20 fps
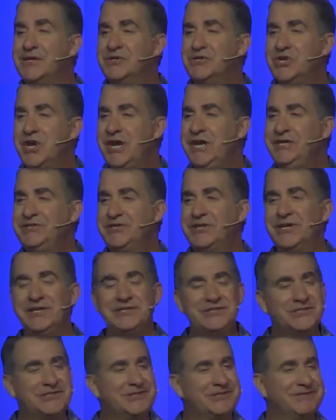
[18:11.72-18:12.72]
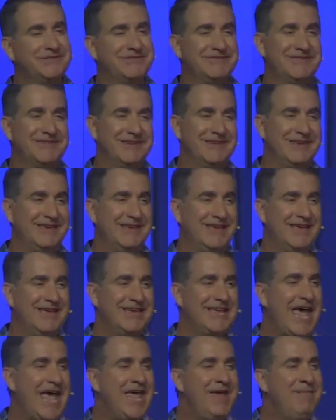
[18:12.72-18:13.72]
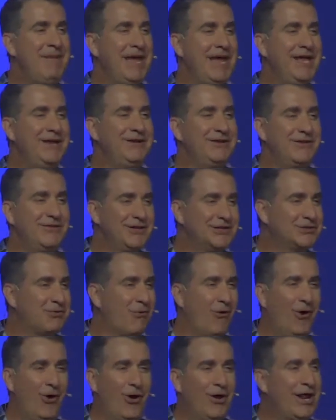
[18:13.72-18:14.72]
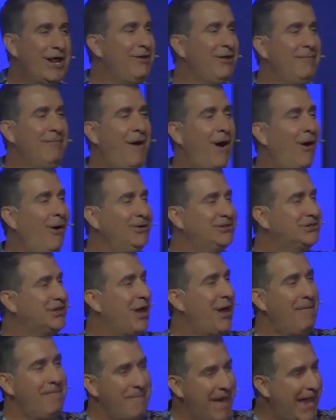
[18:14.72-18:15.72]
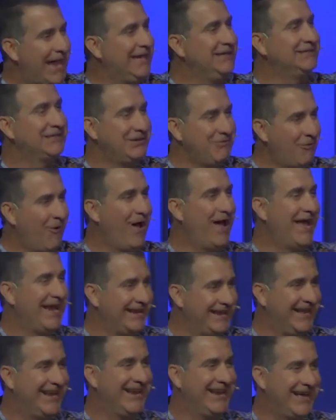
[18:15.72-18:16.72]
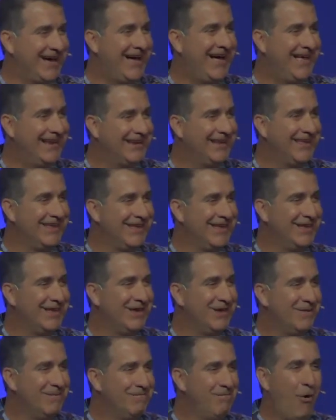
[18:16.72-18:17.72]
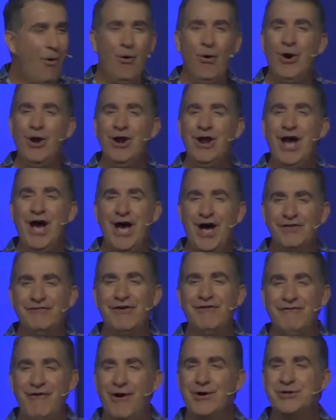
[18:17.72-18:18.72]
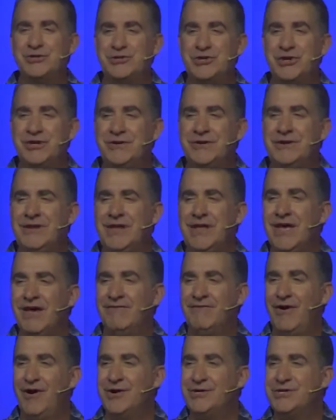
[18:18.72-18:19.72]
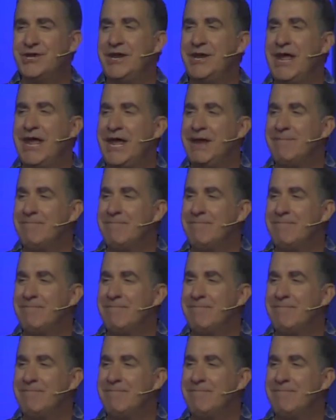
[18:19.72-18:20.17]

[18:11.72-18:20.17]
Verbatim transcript: Jesus came into this world in the most amazing way, did he not? Born of a virgin, virgin